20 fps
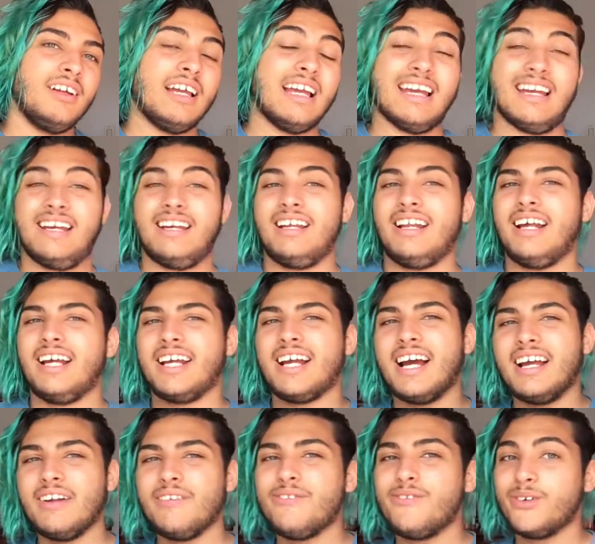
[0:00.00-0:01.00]
And I
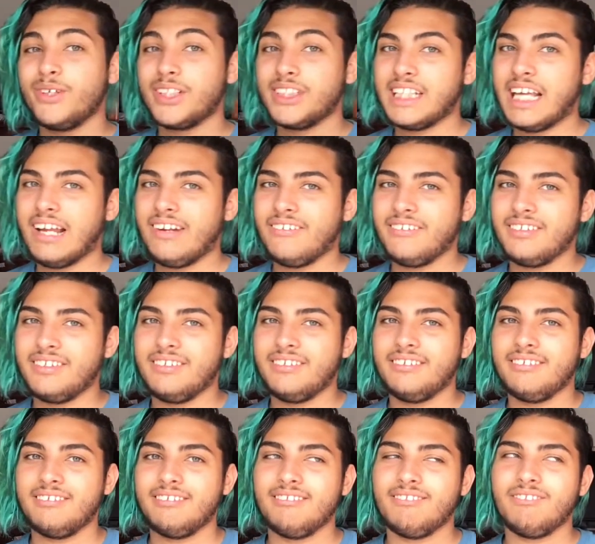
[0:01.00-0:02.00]
kind of foreshadowed
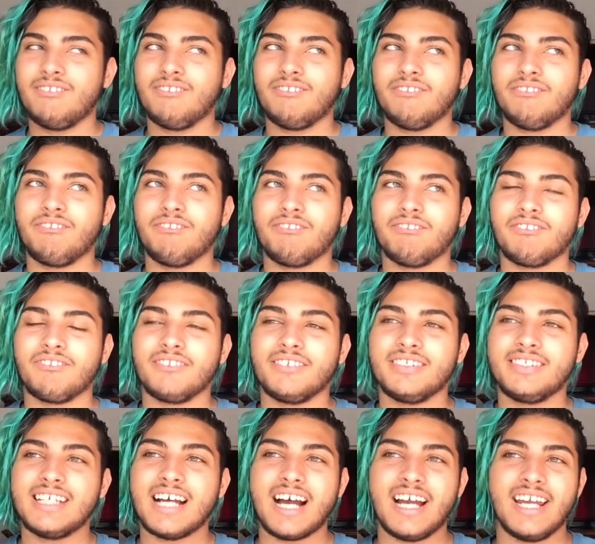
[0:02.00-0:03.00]

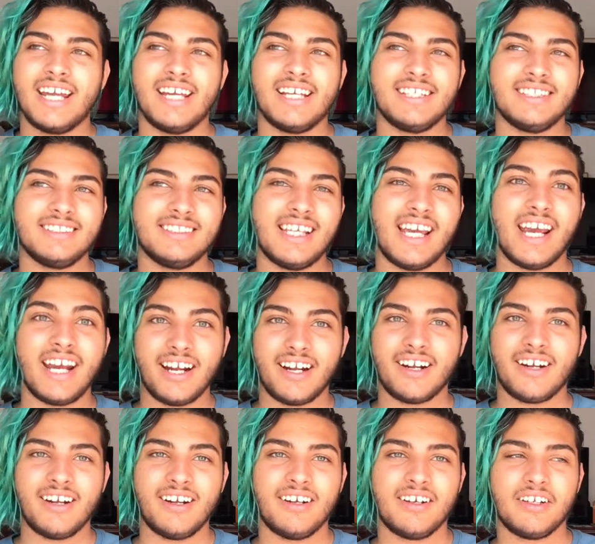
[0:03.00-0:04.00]
Diane's
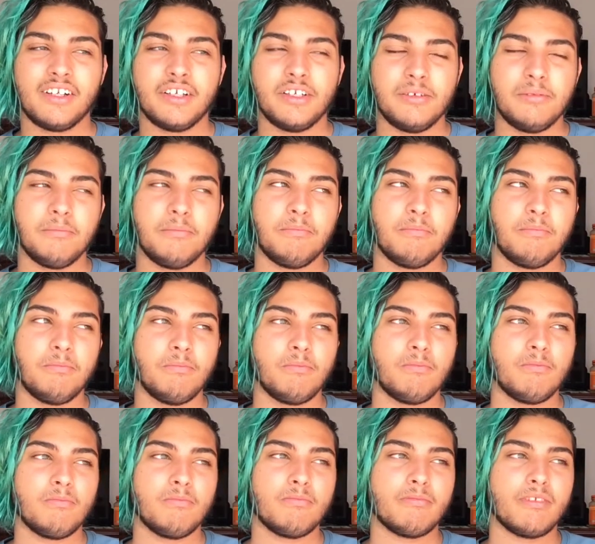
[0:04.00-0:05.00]
hair
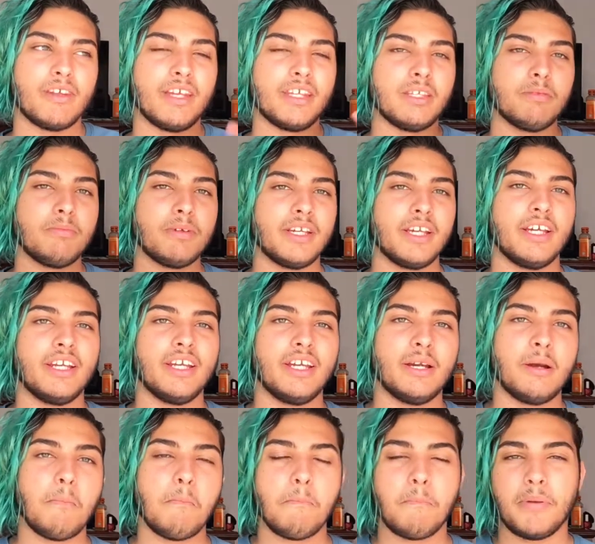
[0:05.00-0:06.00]
in the
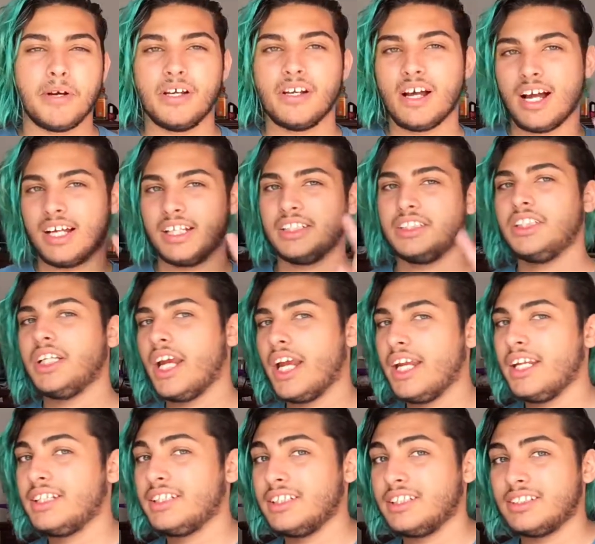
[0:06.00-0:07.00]
beginning, but I
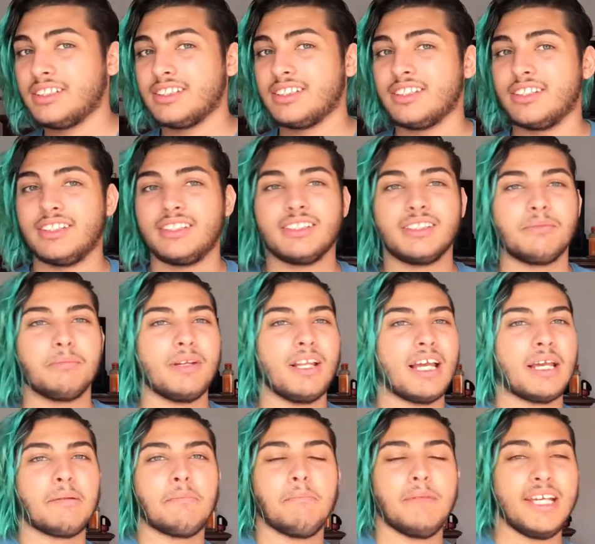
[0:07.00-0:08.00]
changed it so it'd be
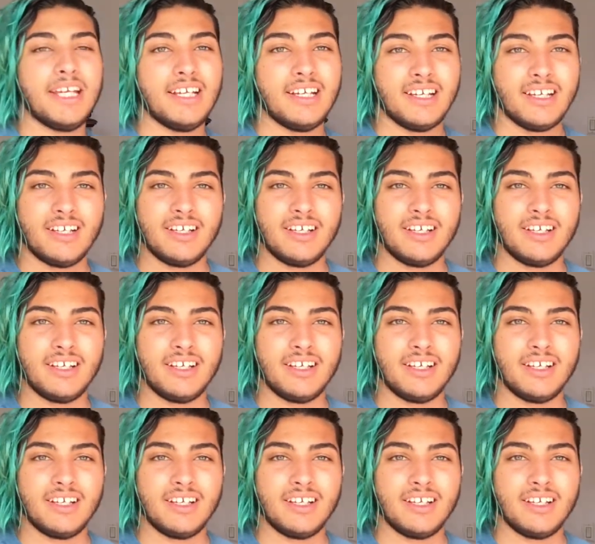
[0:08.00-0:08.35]
like me.